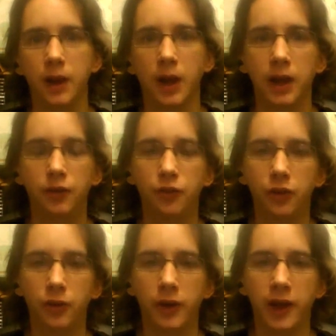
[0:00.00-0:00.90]
Last
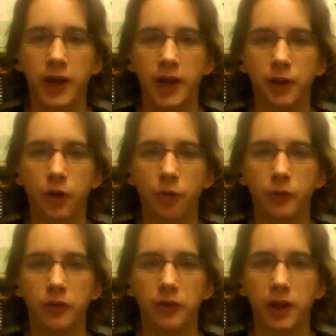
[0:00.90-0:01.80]
year, it kind of ended off
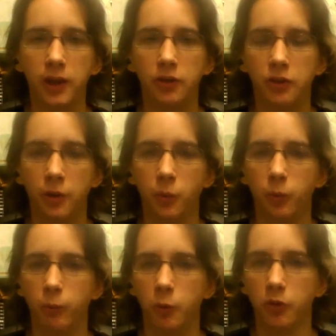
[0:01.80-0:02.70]
with the tease that,
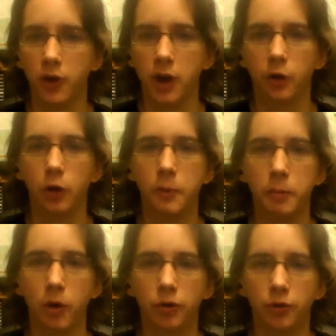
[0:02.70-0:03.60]
there are going to be
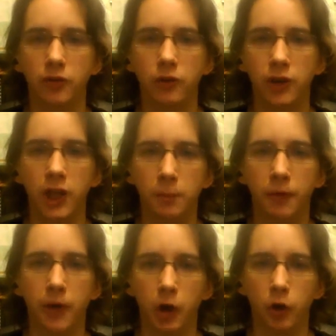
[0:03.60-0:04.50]
boss fights in the game.
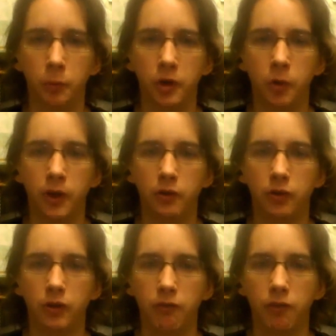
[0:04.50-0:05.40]
And they are going to be quite
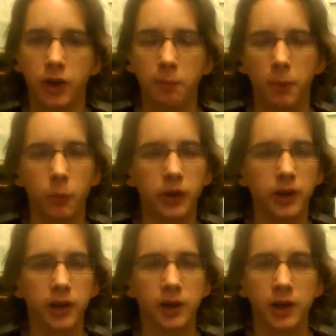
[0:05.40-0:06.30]
significant, but we
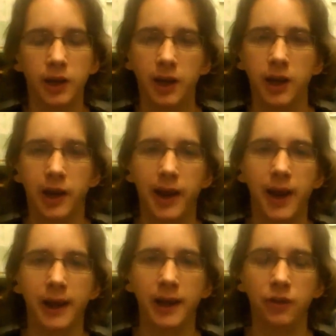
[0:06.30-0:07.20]
didn't get
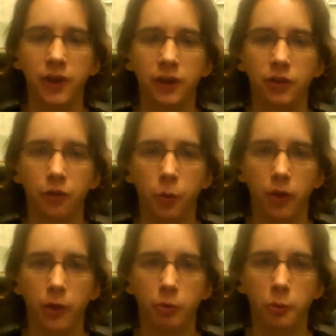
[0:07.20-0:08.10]
any sense of
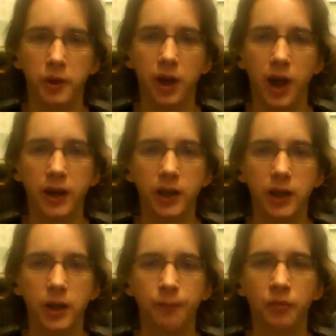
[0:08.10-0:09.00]
what that would be like.